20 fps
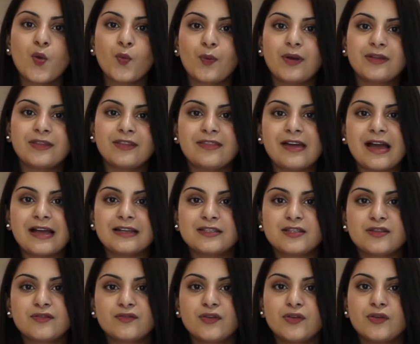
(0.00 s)
Whether
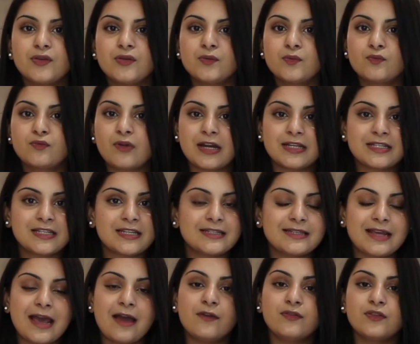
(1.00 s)
that's through writing
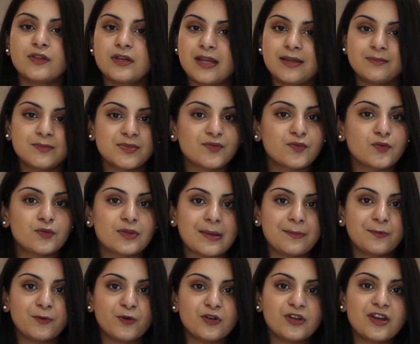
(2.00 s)
down the names of all their
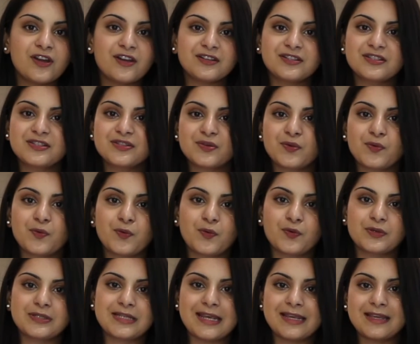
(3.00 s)
products,
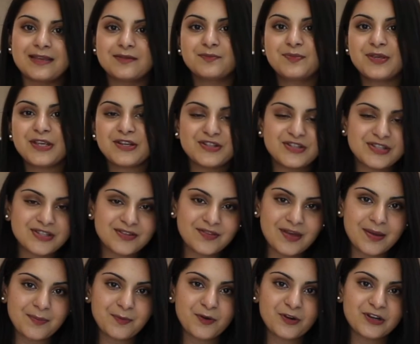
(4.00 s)
or taking pictures of
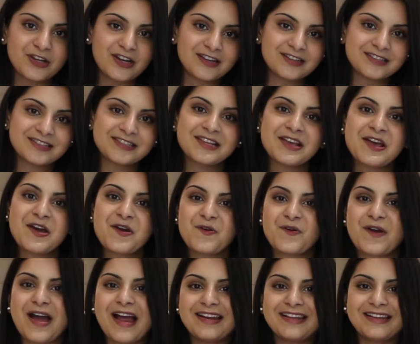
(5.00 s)
their products,
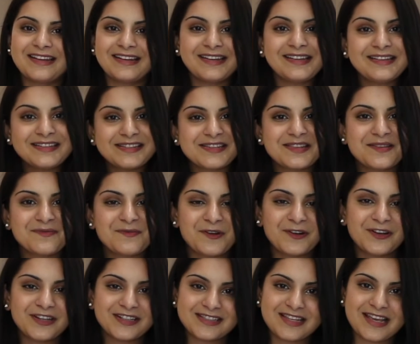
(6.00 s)
or adding links to the
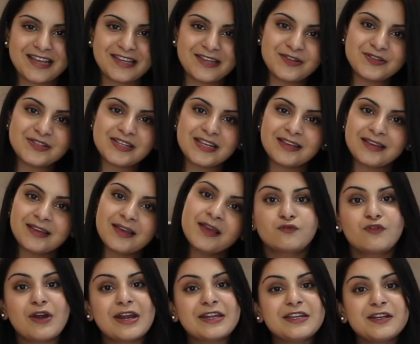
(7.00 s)
products they're using.
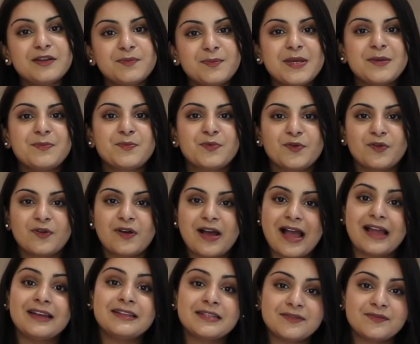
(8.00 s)
Regular people
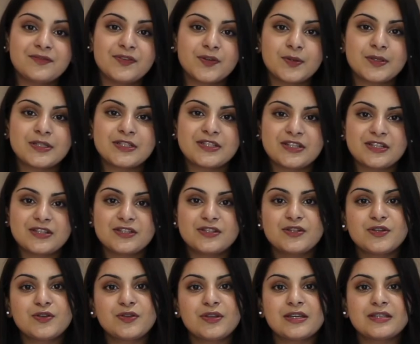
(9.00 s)
and influencers
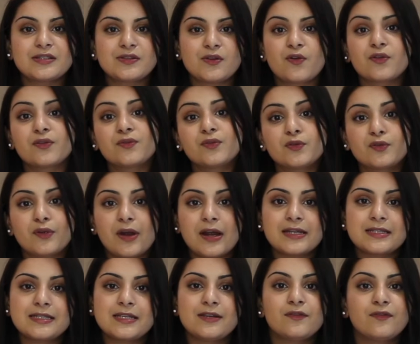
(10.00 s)
do this on a
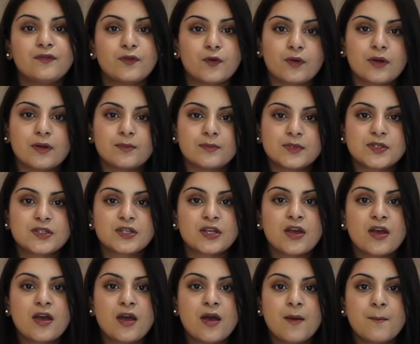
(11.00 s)
variety of forums.
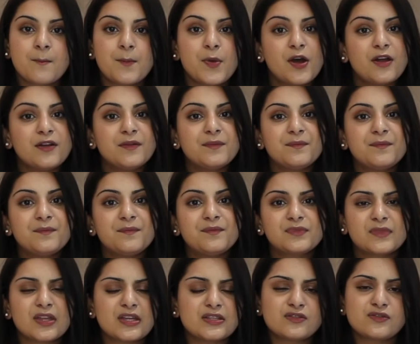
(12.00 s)
But
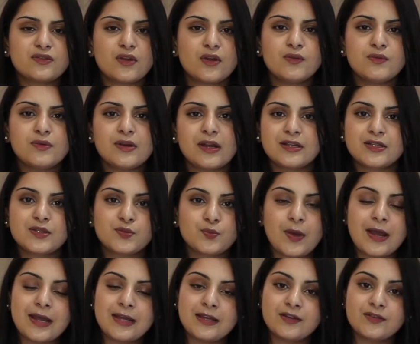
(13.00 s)
there's no nice
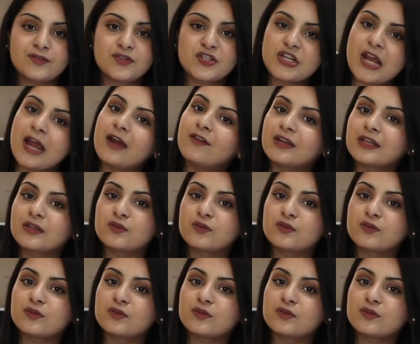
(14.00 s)
way of sharing